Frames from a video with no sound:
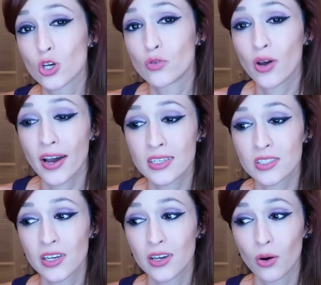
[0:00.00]
So if you
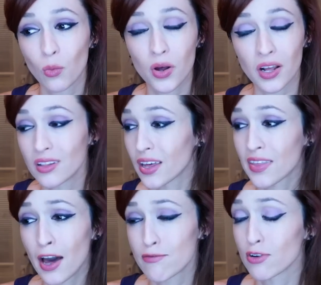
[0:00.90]
guys want to click
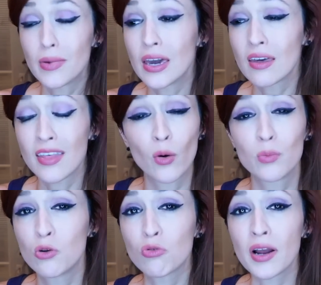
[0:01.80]
that for me, that would
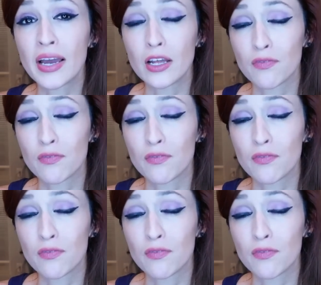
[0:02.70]
be great.